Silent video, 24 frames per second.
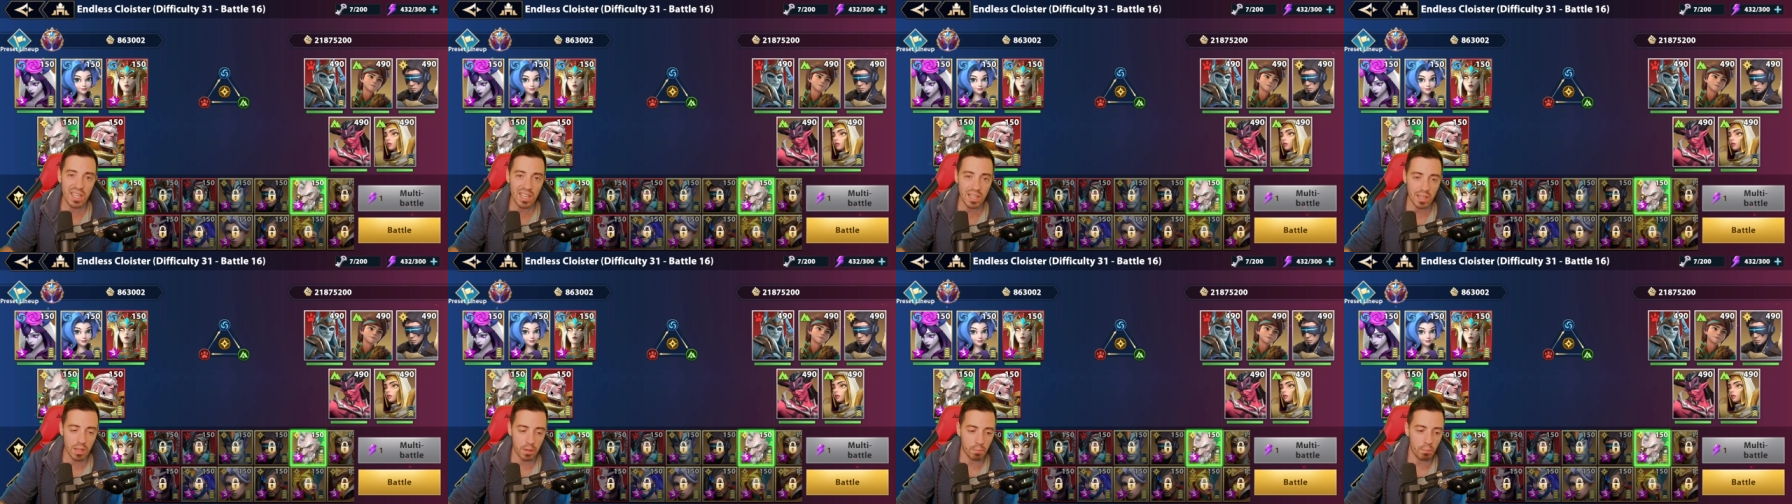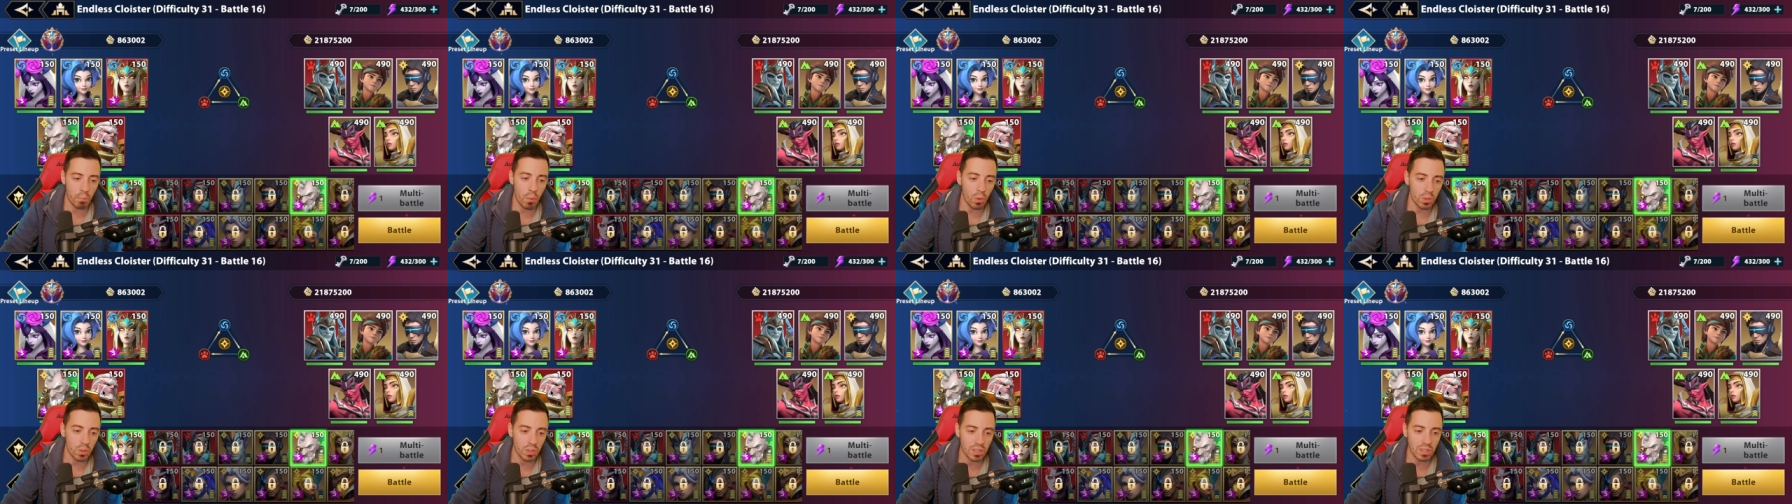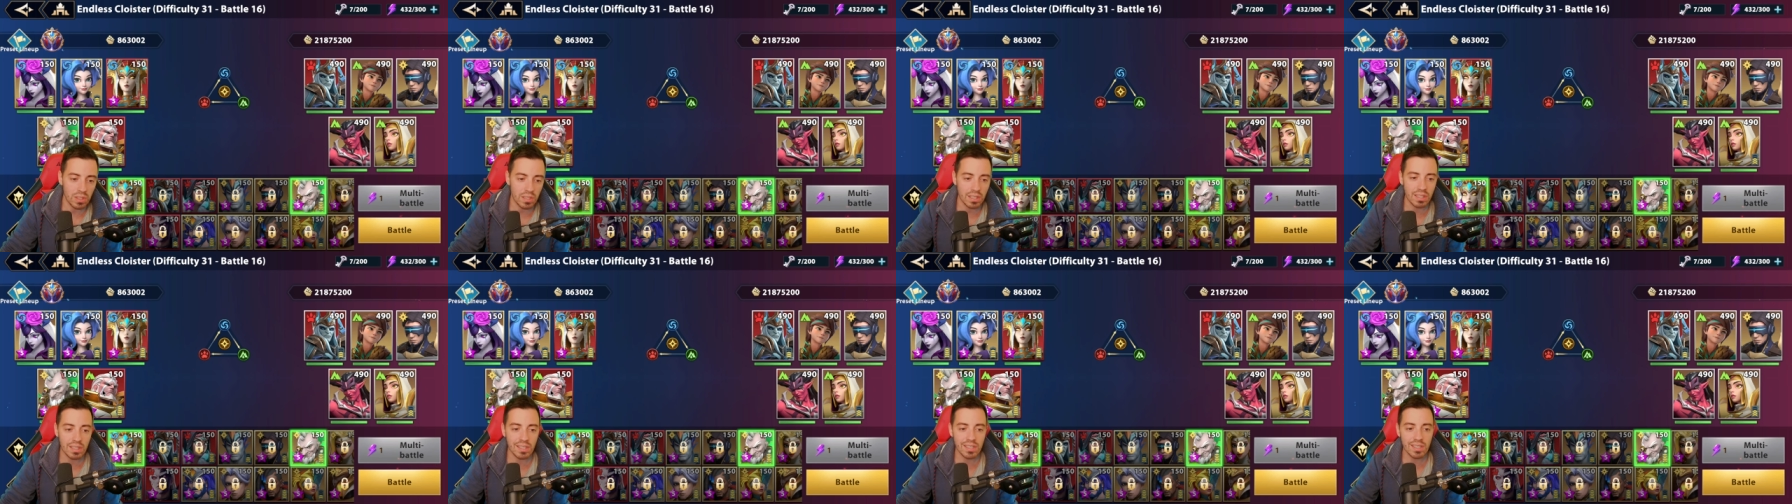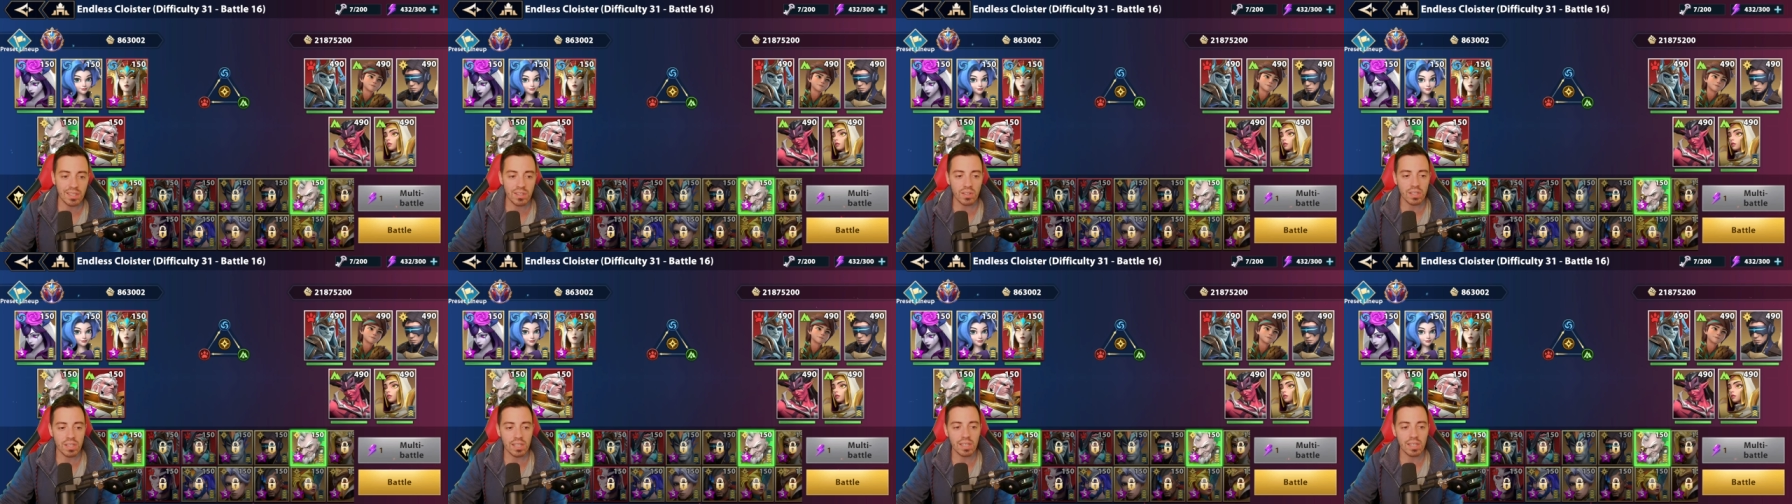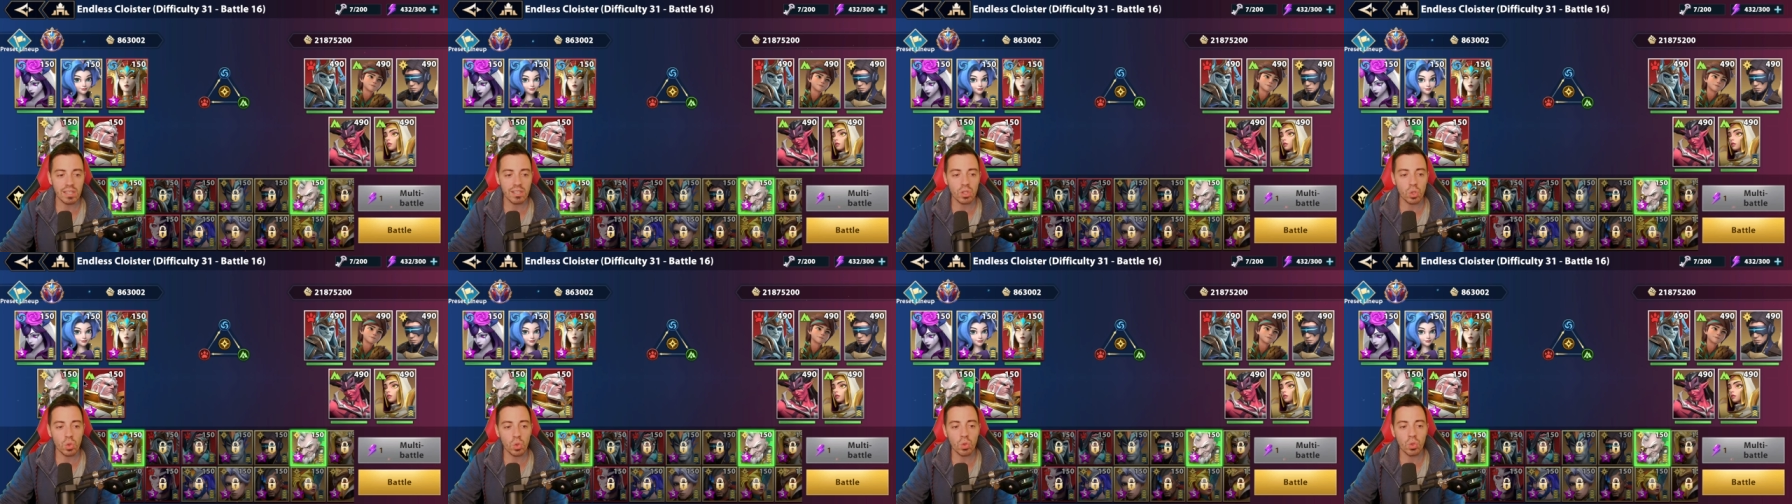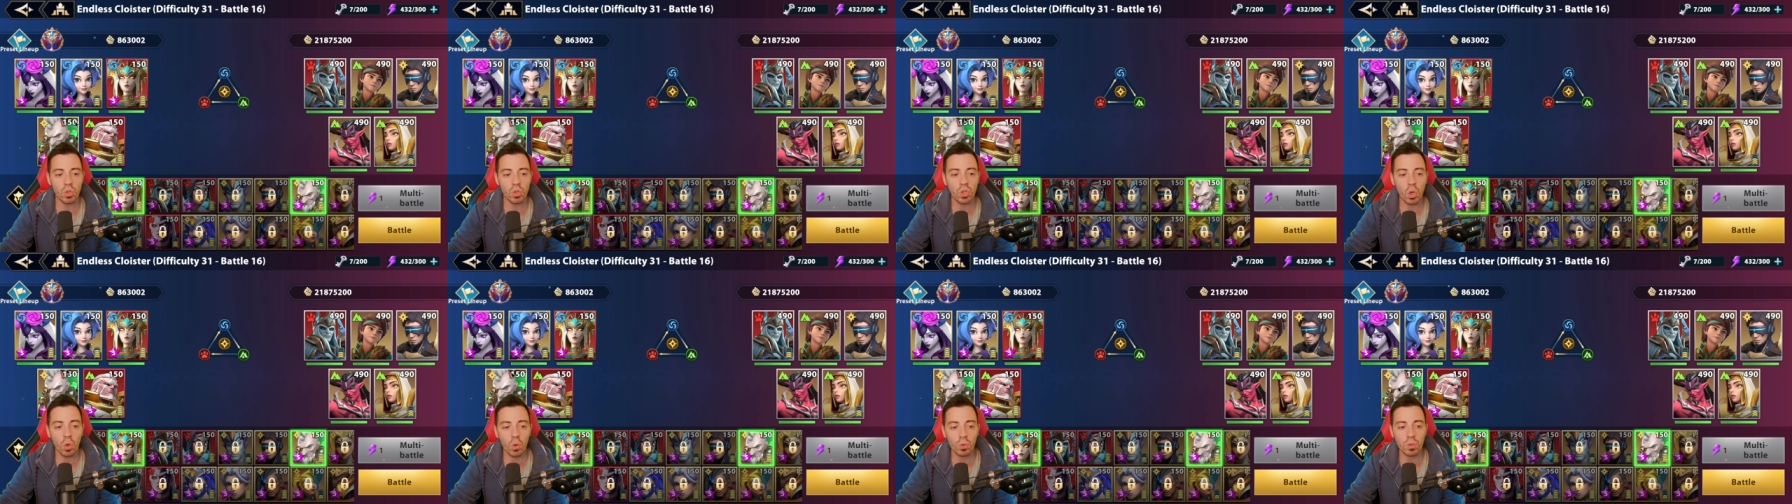important in this content so you
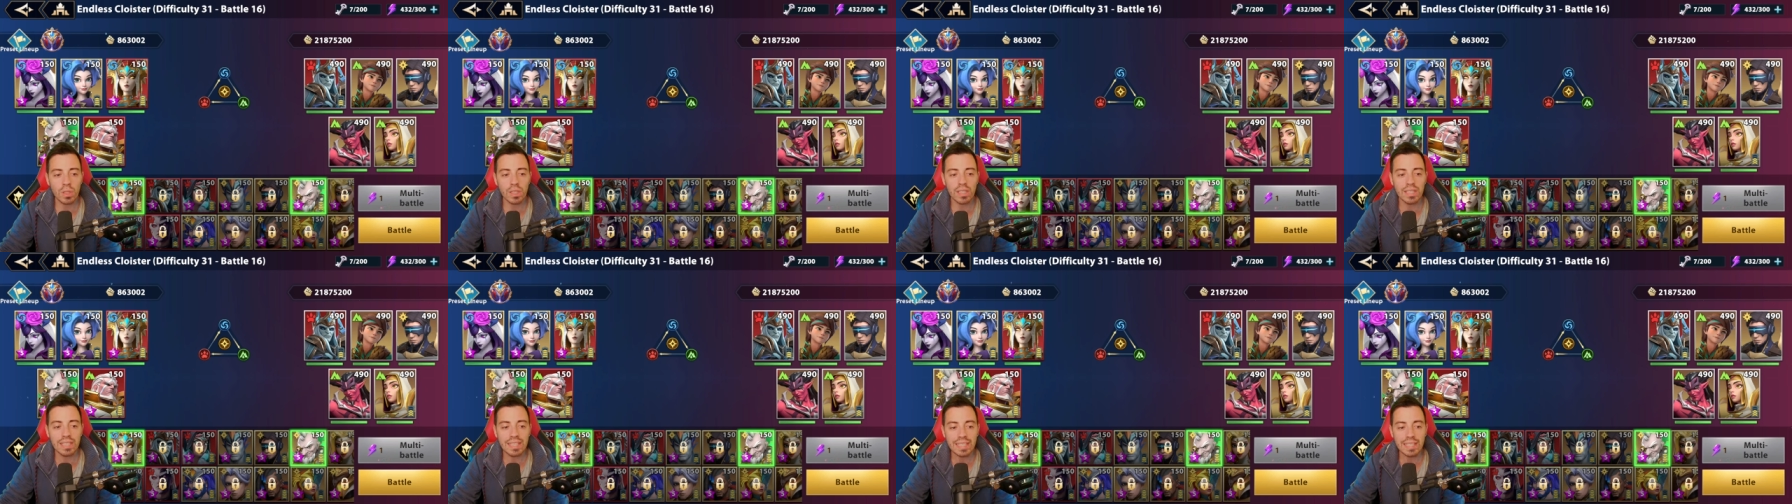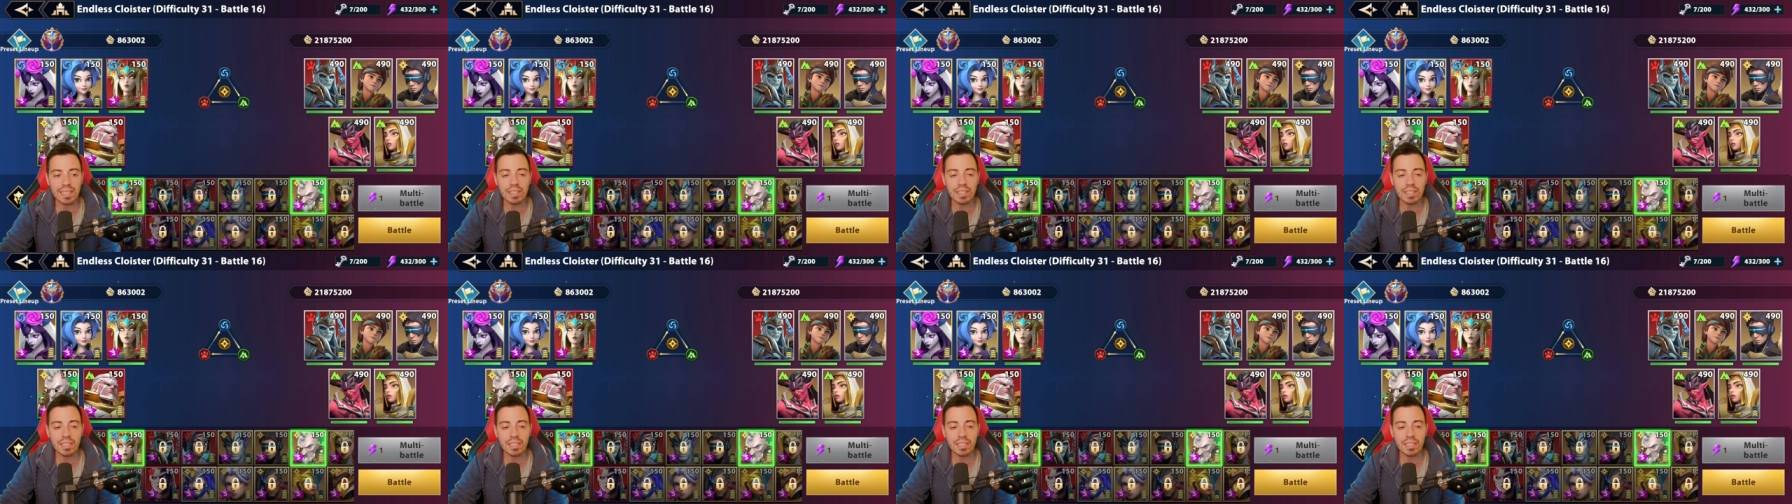don't need